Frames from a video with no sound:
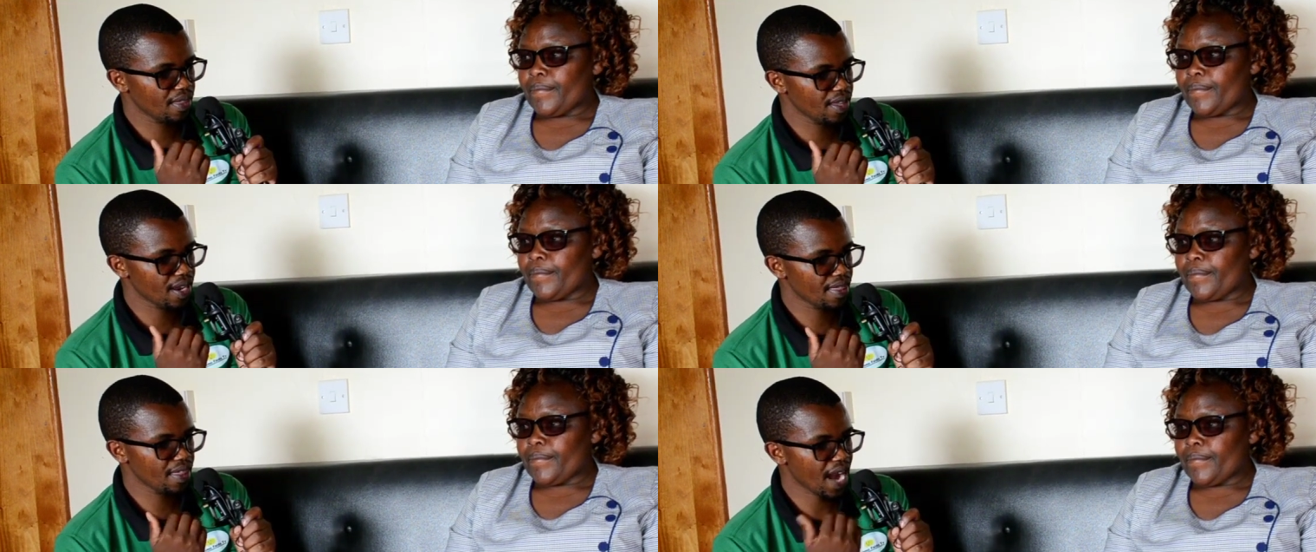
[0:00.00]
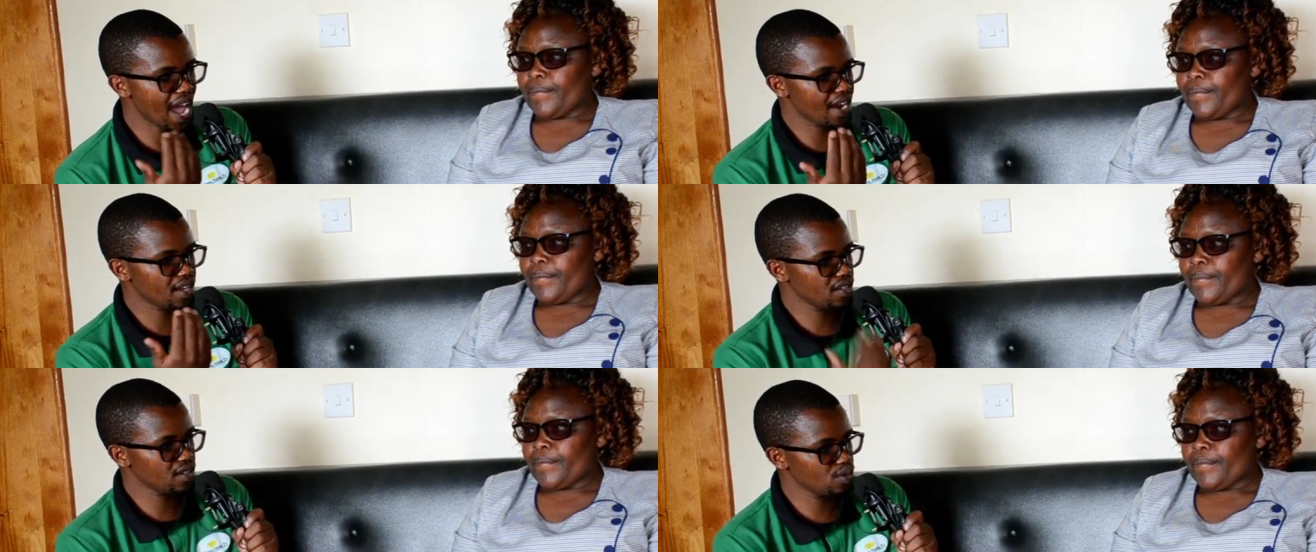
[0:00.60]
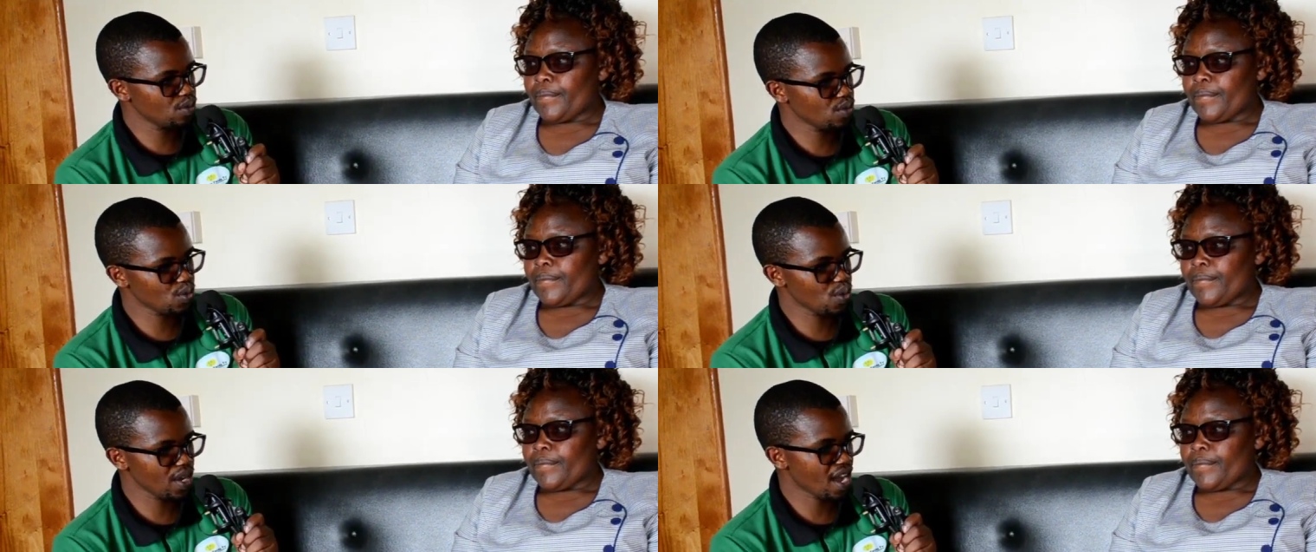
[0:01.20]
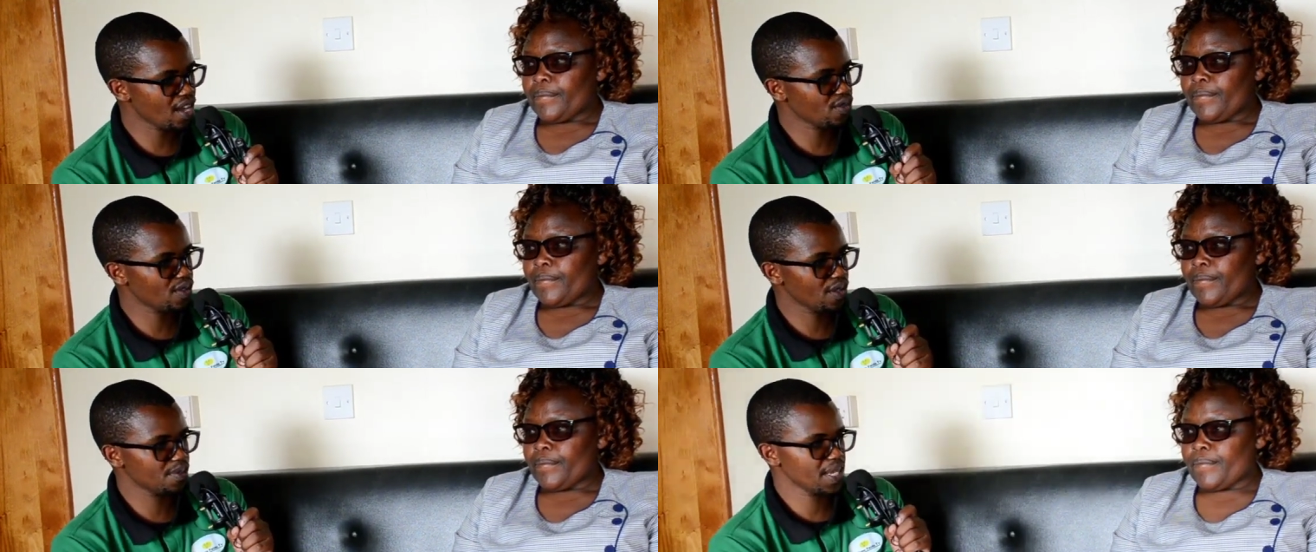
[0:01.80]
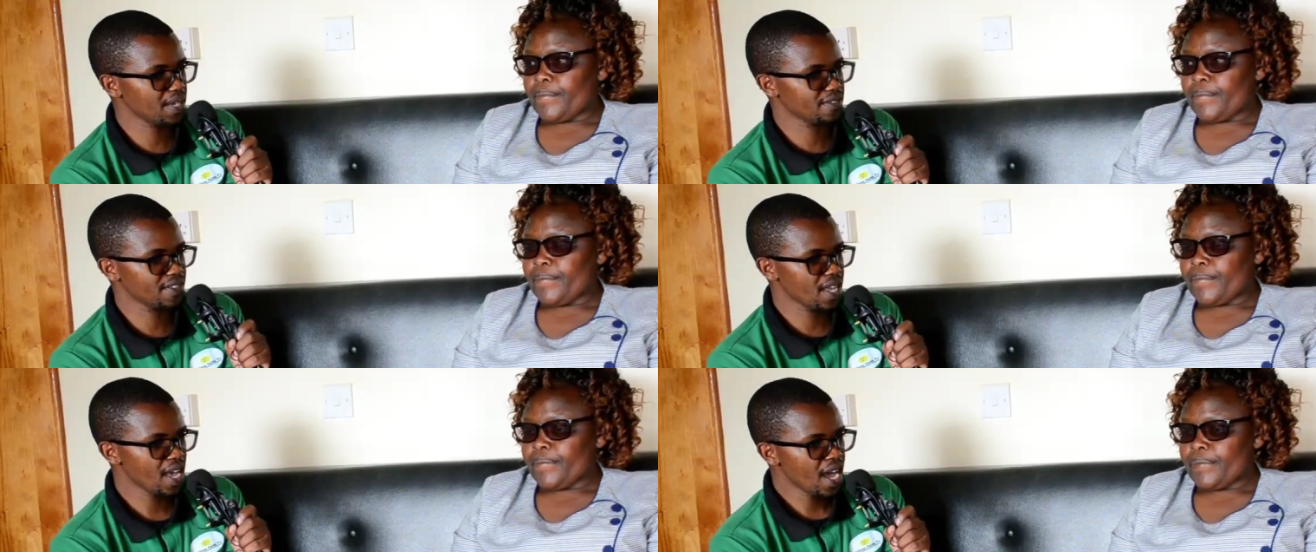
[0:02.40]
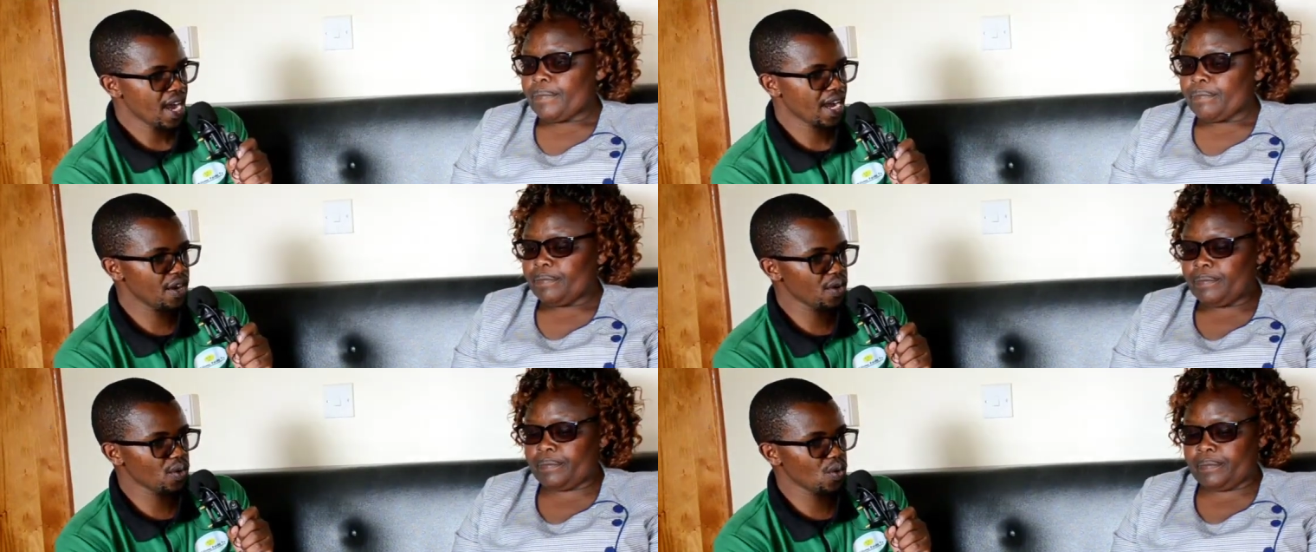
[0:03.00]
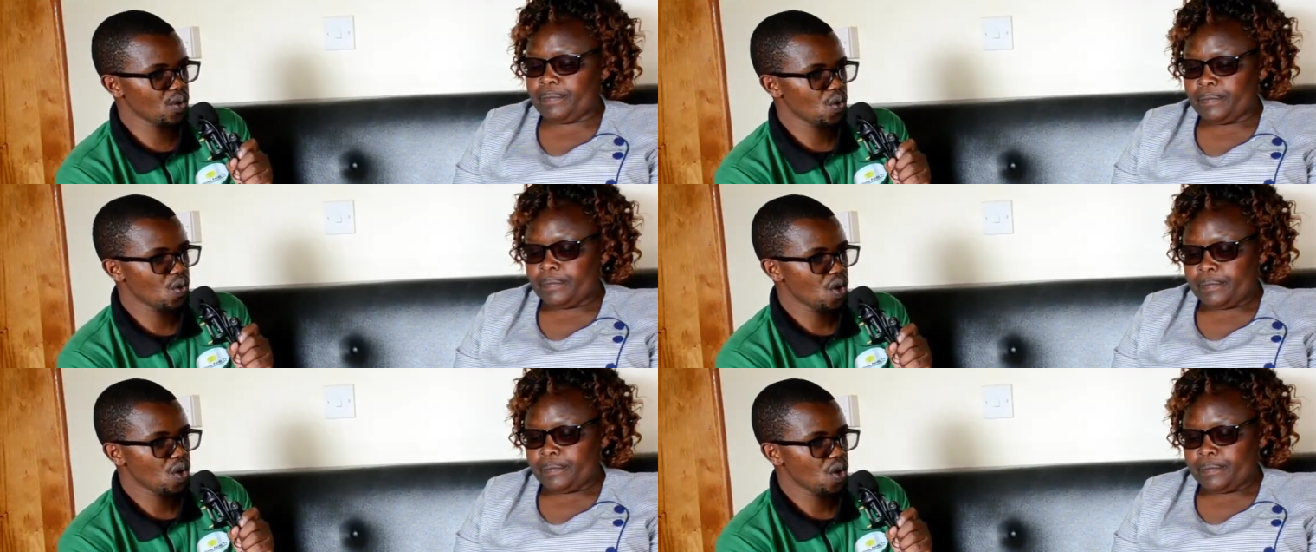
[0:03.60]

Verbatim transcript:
Speaker 1: the, the learners to, to go and hustle for themselves. I don't know,